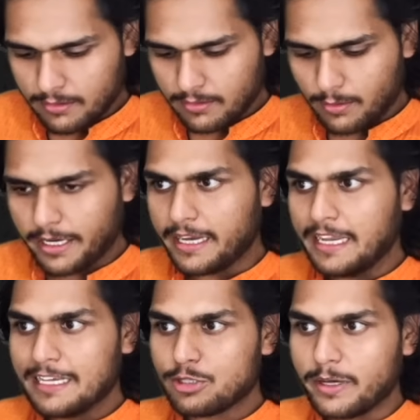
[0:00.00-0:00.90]
Okay,
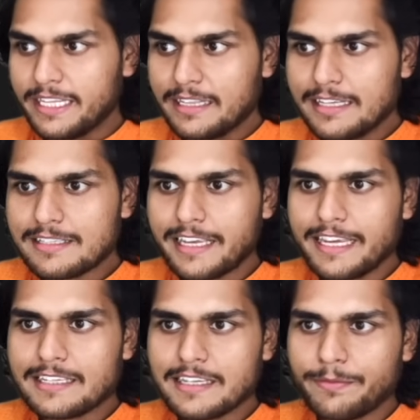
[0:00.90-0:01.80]
so in this
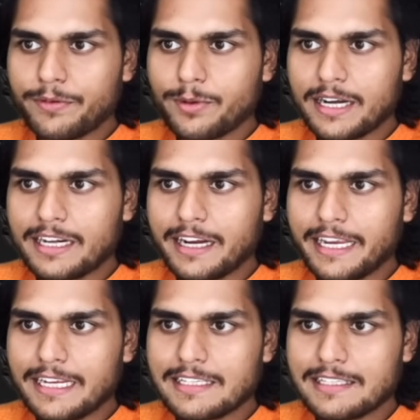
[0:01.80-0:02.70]
case, if you run
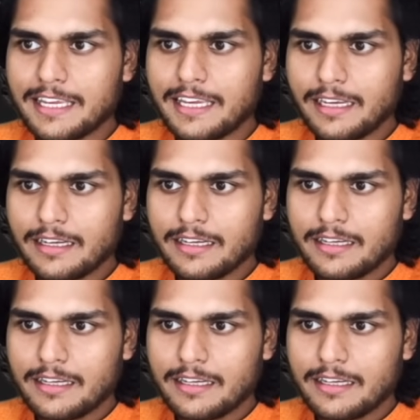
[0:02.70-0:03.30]
again and see,